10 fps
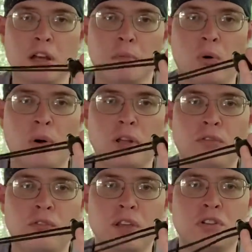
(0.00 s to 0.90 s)
an important
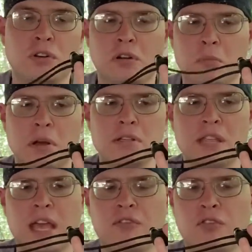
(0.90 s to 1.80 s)
feature and a
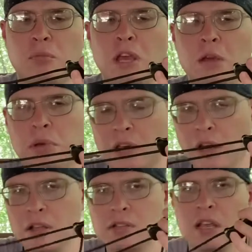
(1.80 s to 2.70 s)
must-have for me,
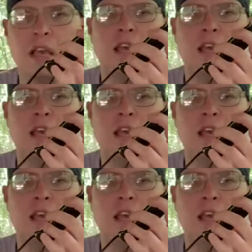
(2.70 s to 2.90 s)
because